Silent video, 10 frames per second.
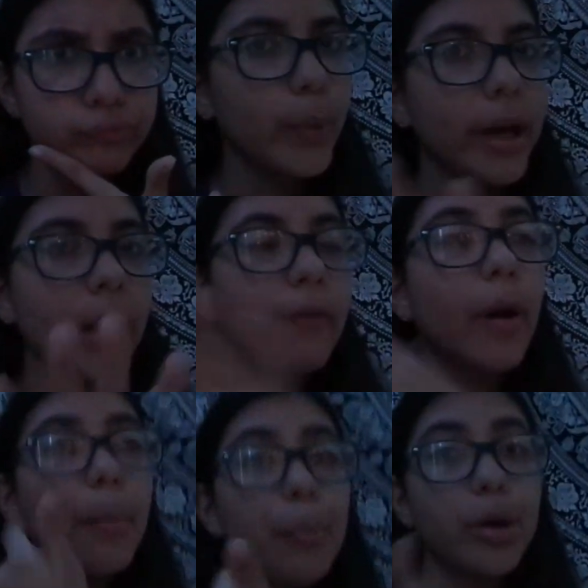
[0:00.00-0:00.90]
We kind of
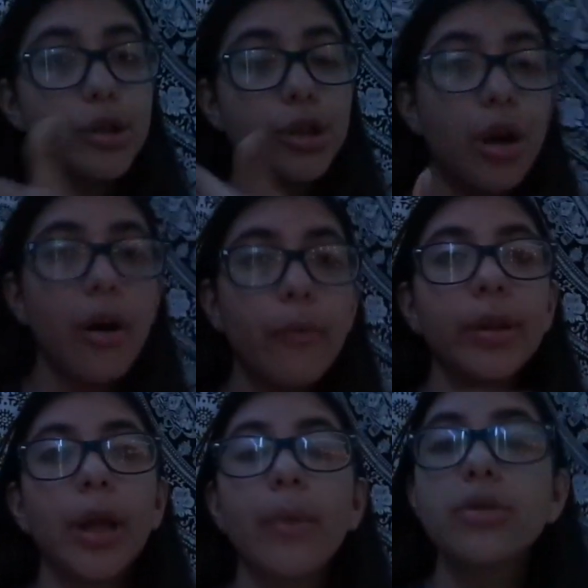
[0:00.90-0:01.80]
brushed it off. We
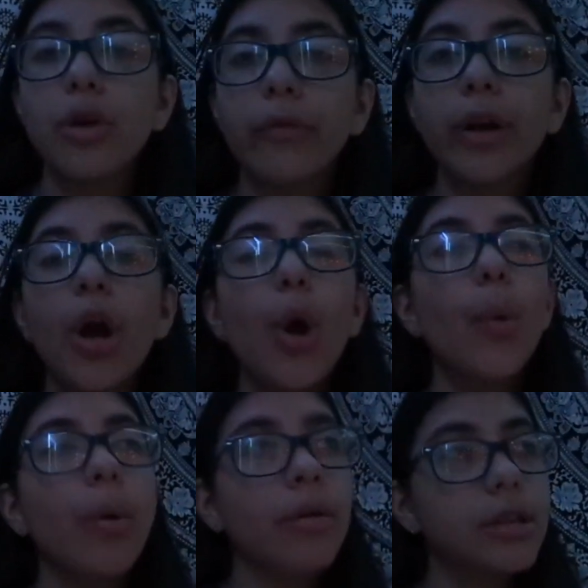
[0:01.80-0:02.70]
thought it was over.
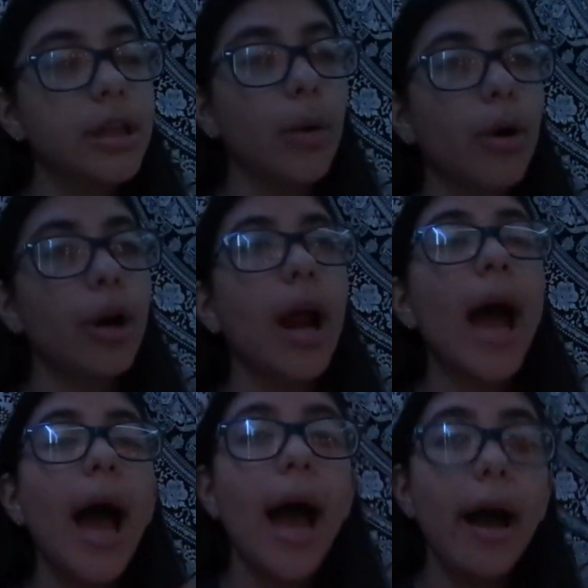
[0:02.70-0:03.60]
We went to get water.
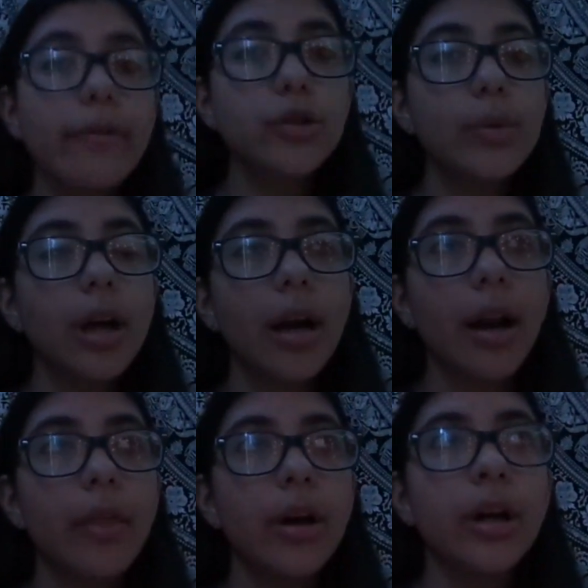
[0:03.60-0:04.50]
After we got
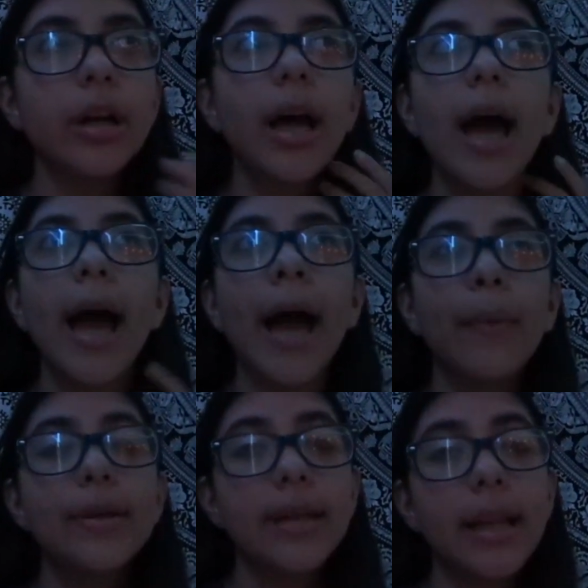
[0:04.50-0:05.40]
out of the hut
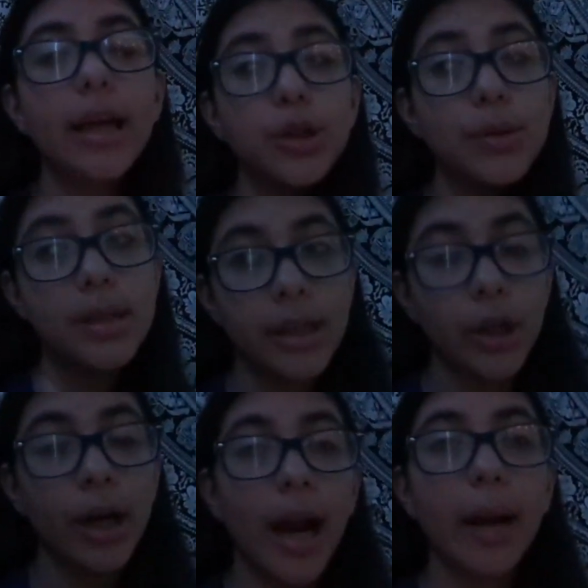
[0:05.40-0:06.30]
and we said that she was a
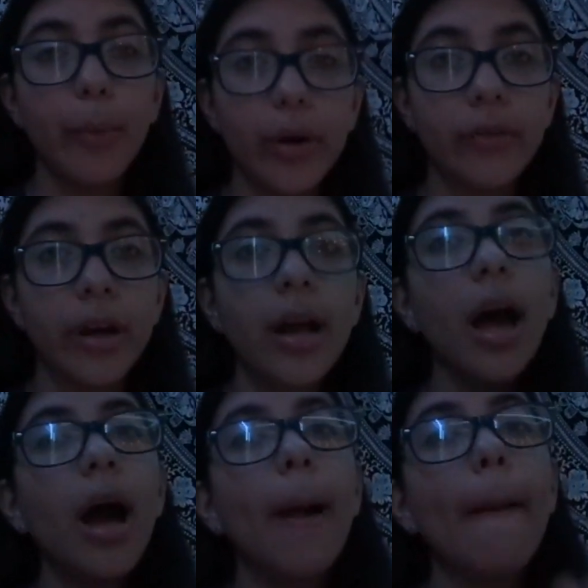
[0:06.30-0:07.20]
senior and I had a boyfriend,
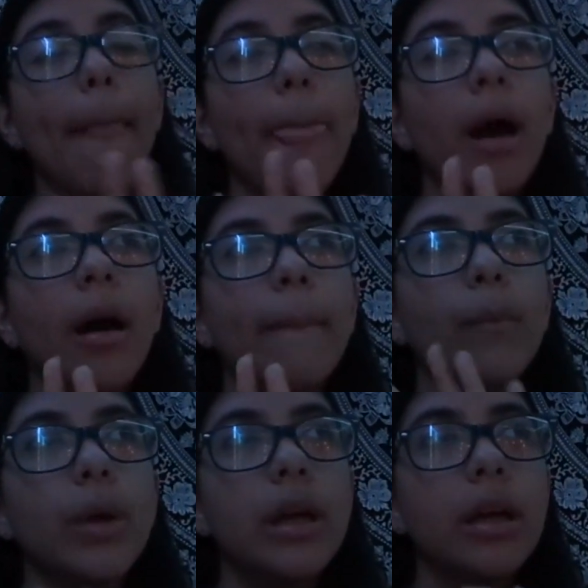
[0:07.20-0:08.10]

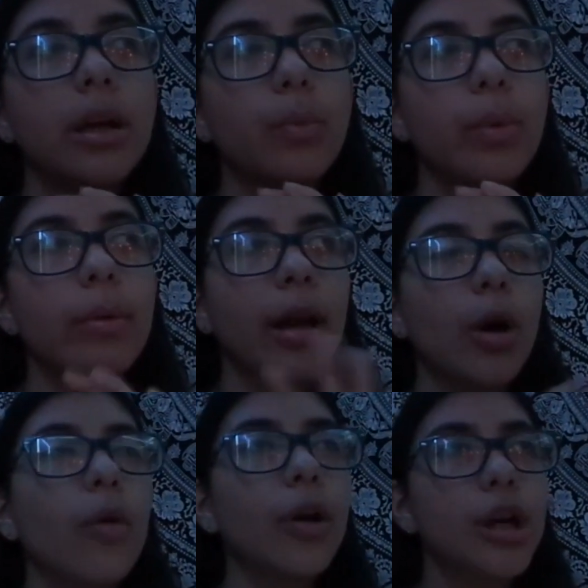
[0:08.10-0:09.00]
we were like,
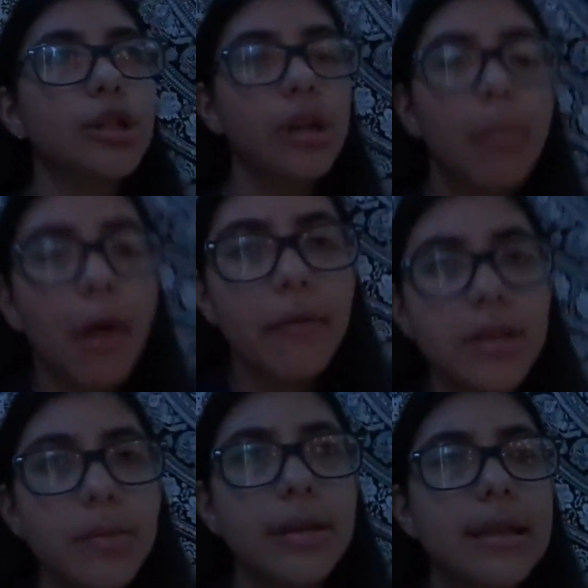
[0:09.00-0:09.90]
oh, they're going to stop,
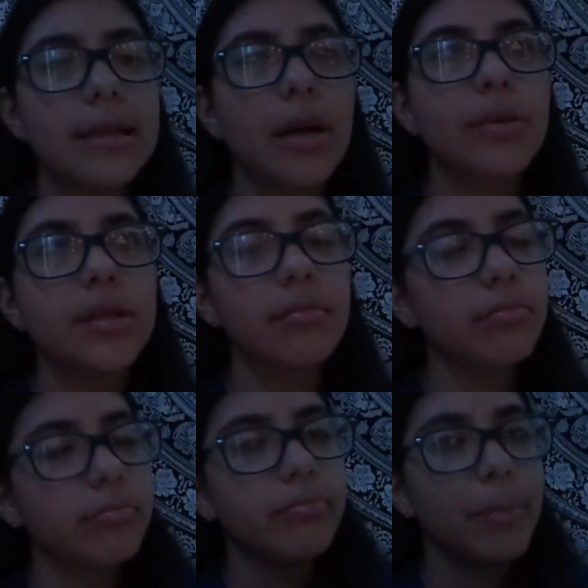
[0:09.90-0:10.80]
obviously, because
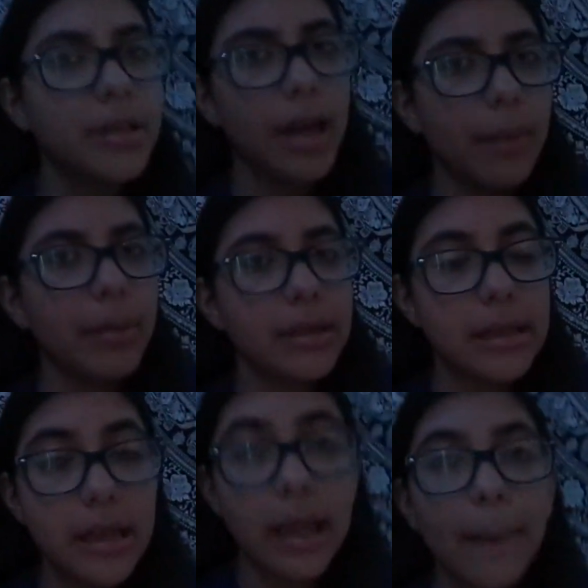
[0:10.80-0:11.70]
I
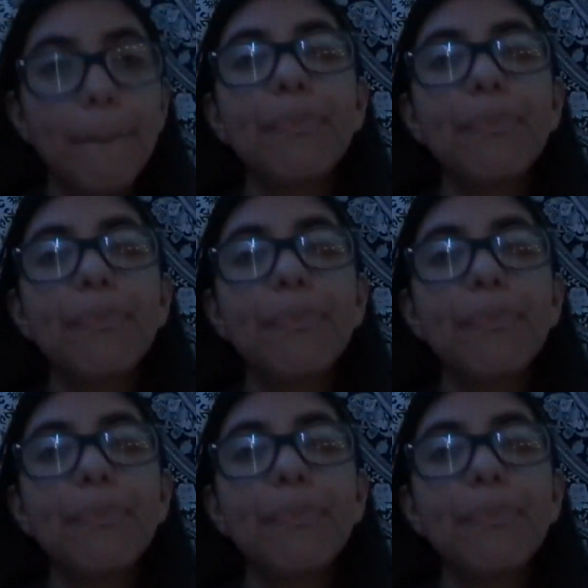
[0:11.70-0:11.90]
said that.